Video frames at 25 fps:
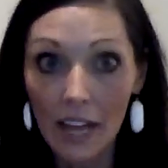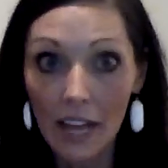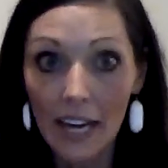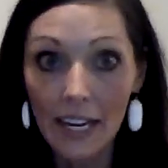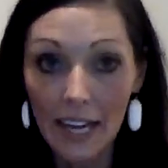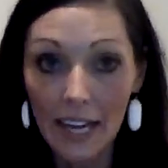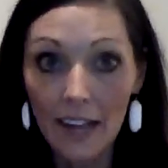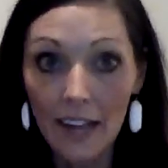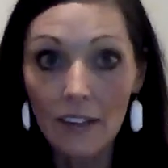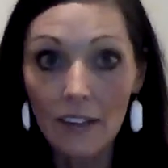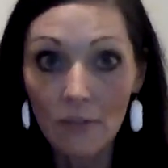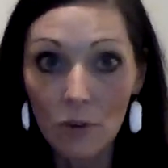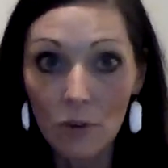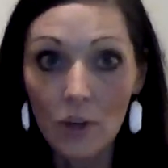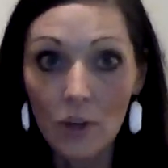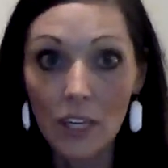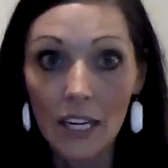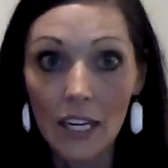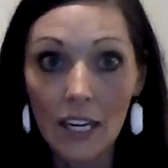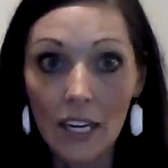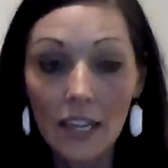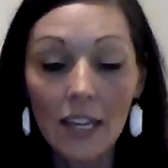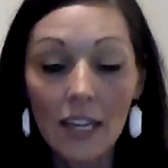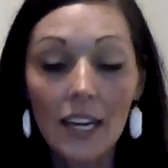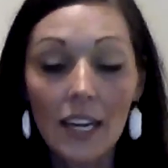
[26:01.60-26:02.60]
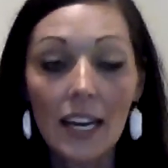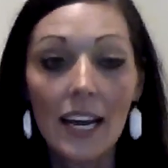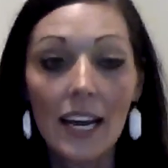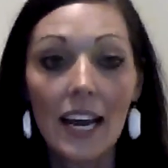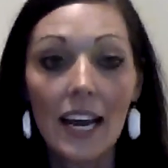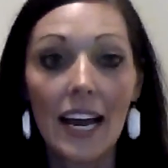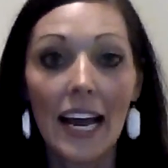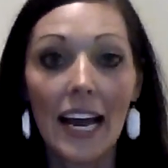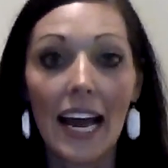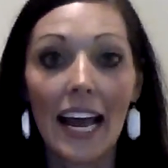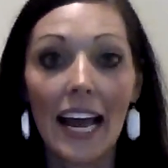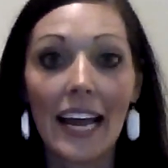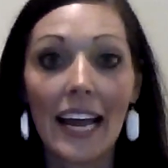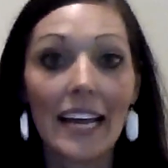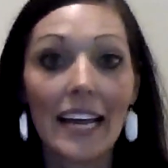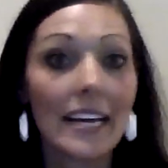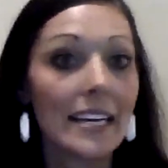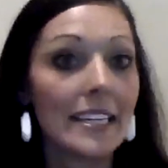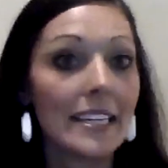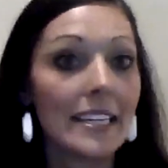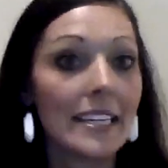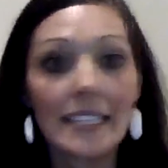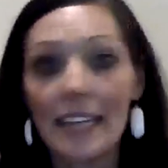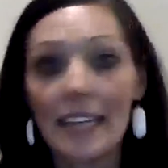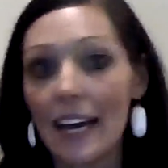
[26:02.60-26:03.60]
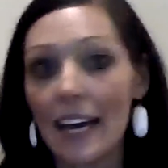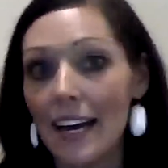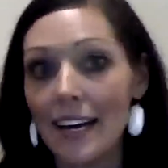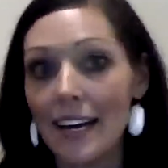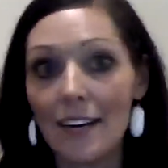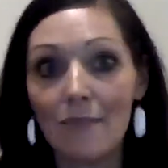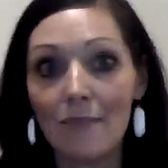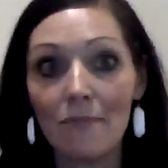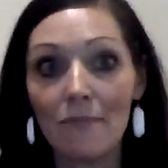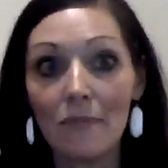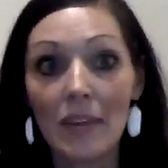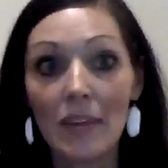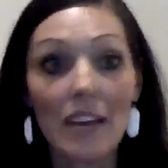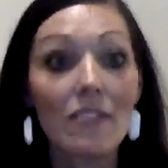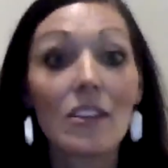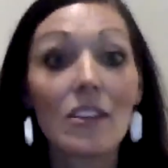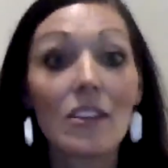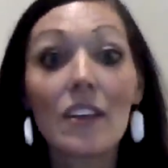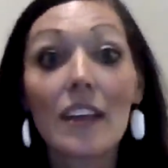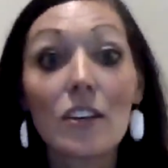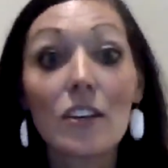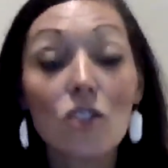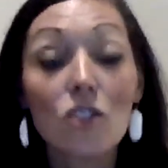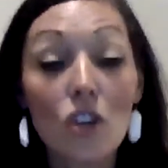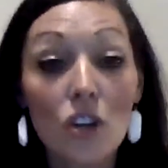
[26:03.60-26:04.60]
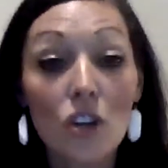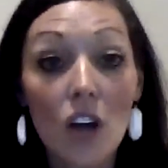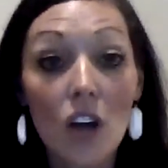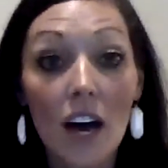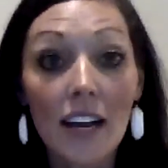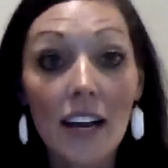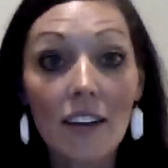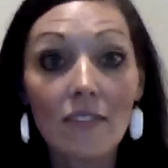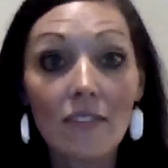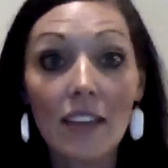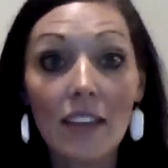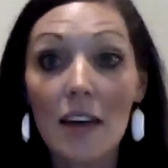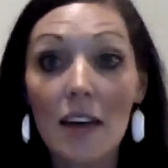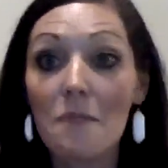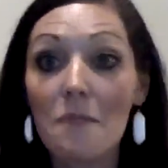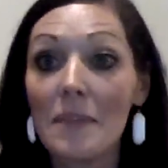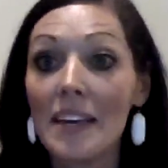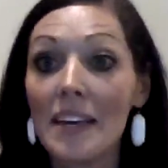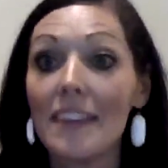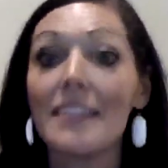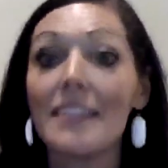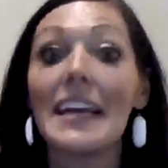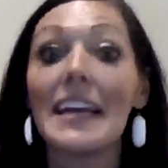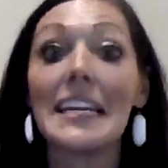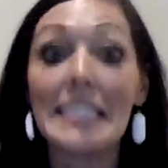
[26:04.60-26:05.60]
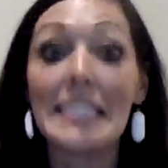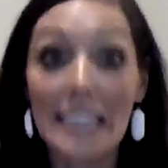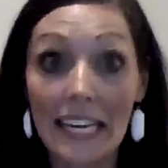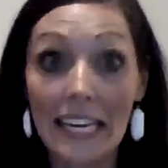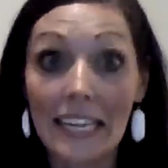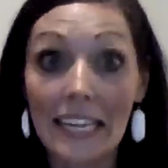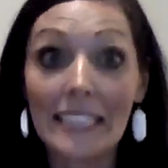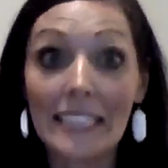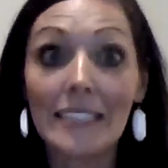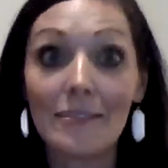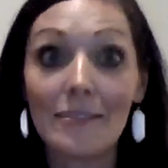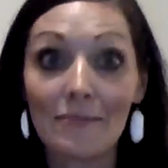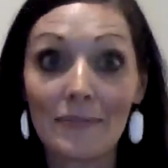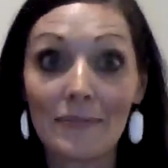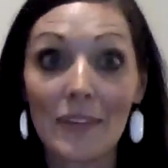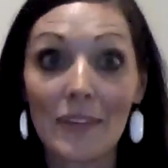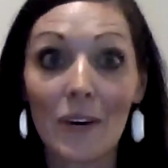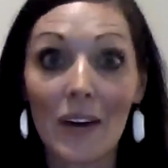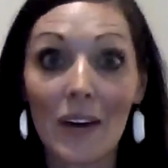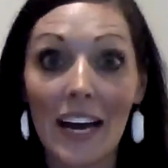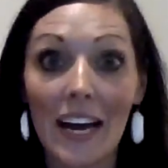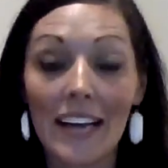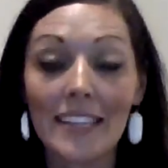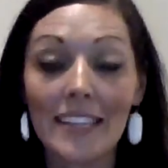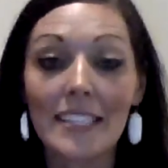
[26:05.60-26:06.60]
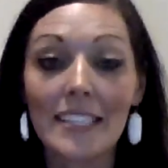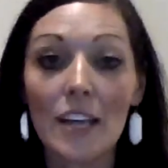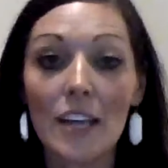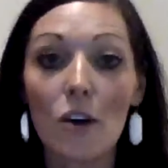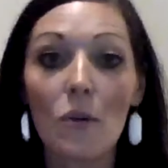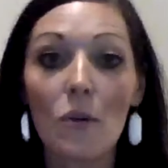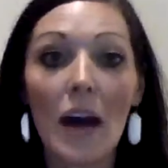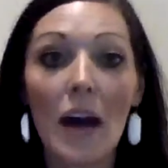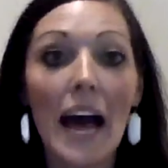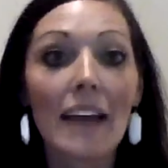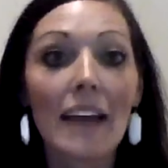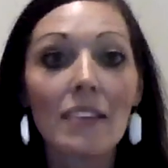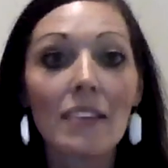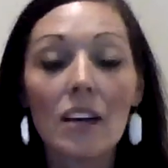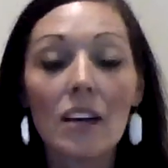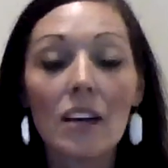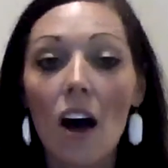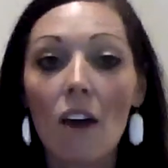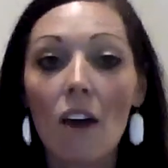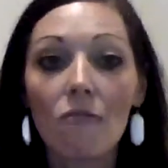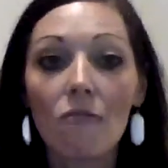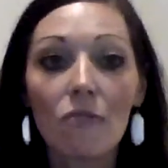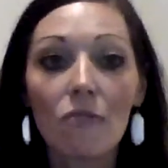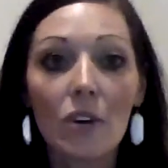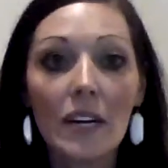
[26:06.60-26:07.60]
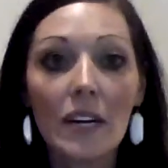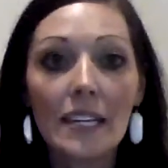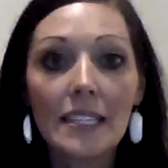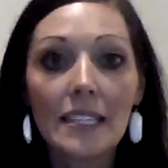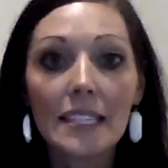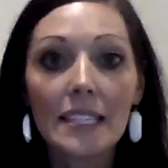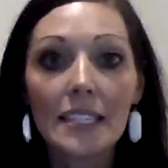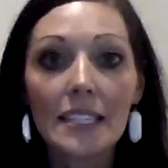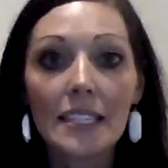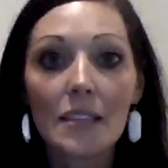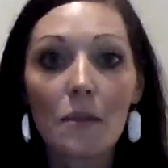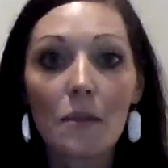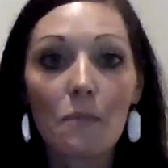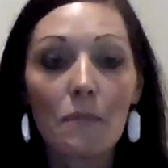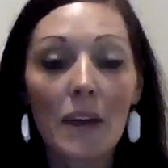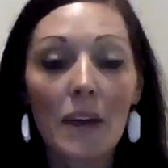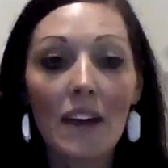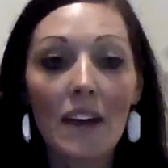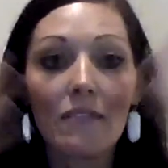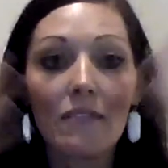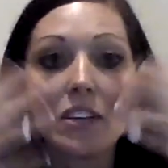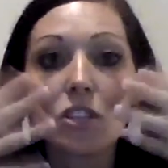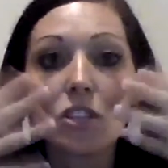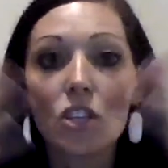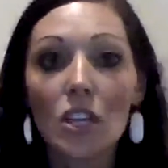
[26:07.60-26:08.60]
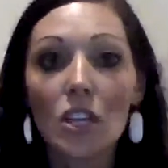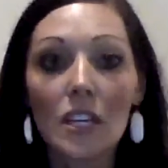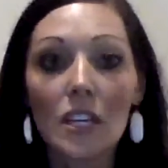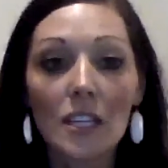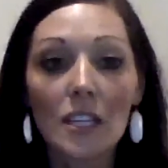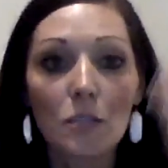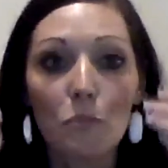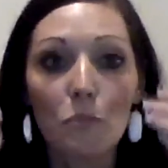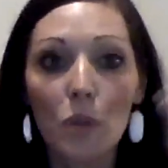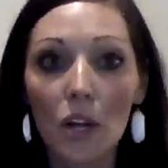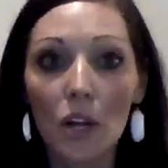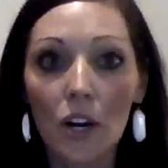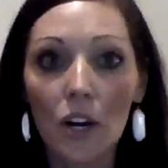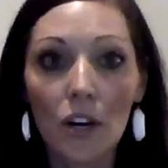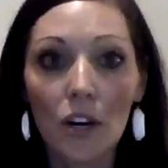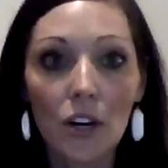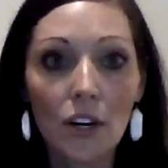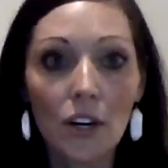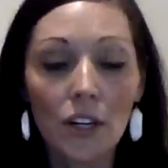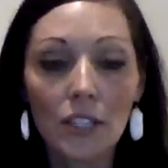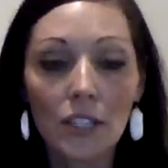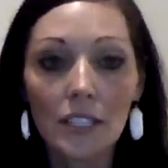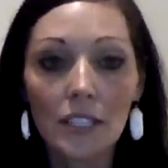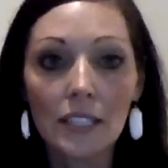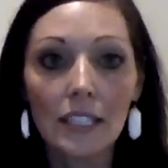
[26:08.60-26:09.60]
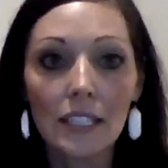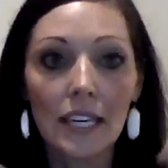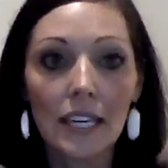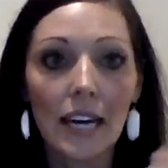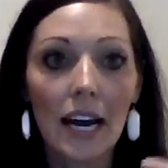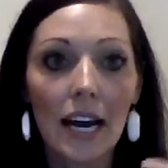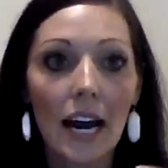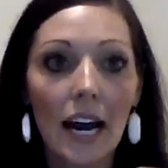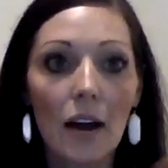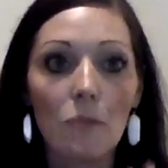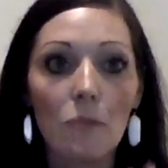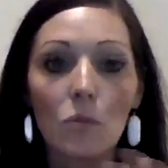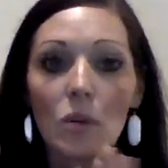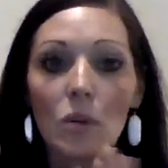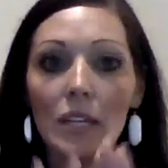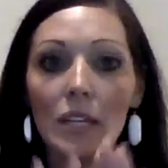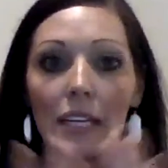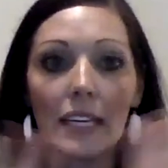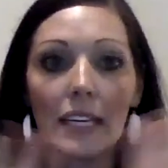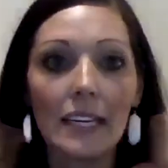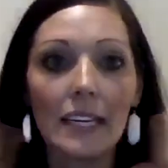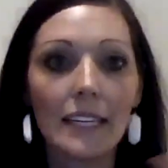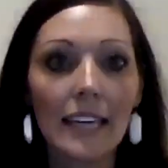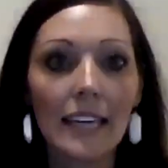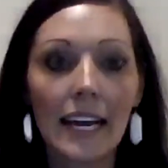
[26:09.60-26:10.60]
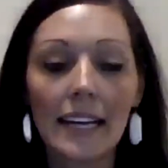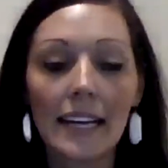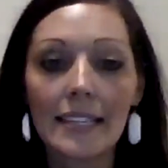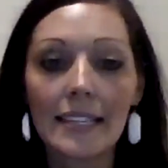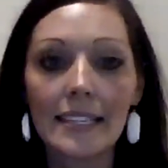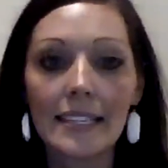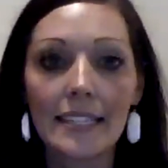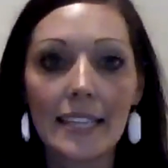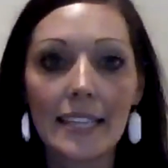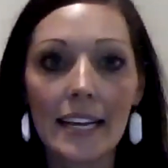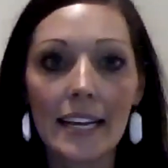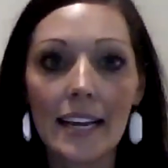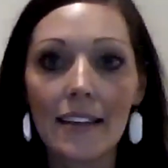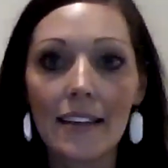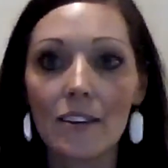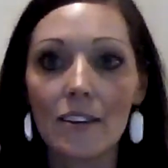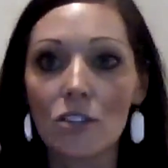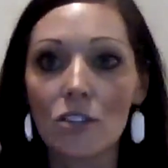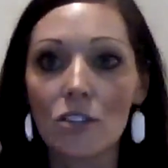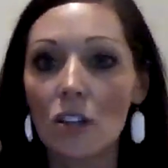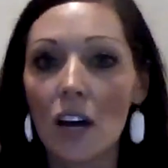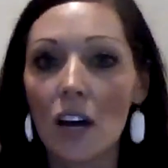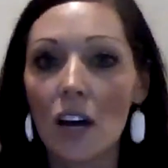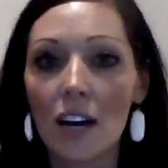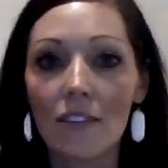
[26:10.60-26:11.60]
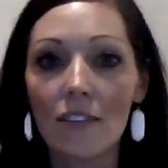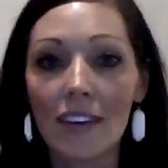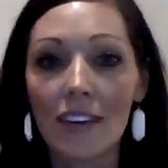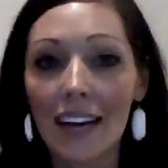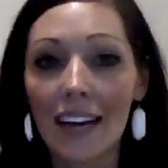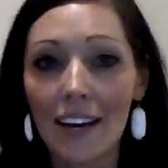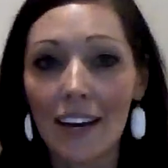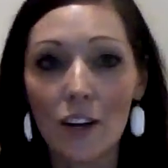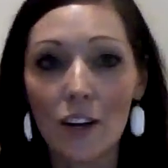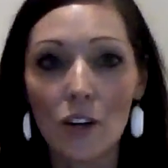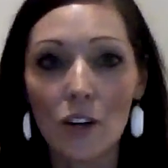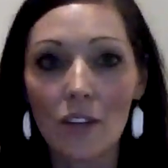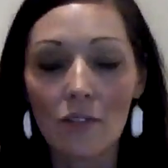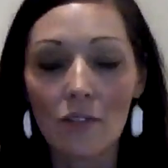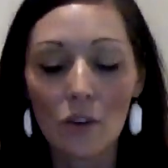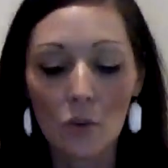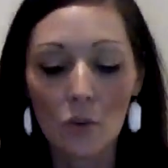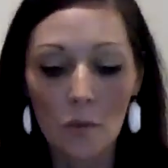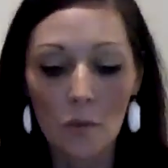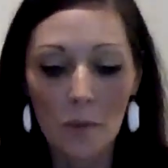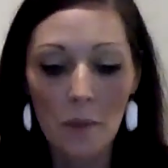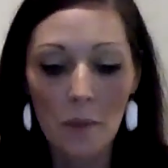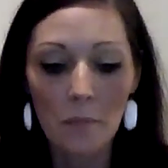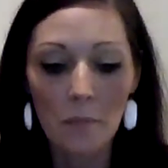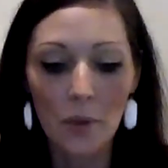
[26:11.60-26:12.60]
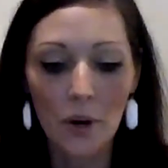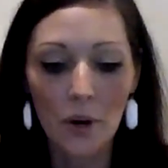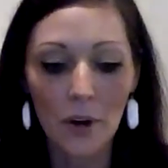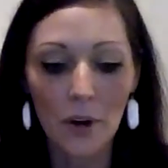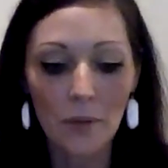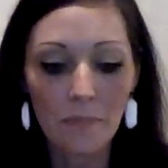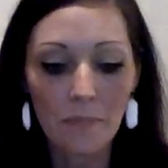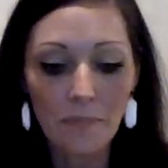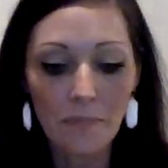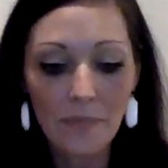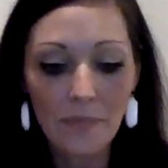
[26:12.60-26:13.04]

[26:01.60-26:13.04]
to California. And even though they should not have let me, they did. Okay, so at the conference, my vision is blurred. I really can't see. There's a lot of it I don't even remember.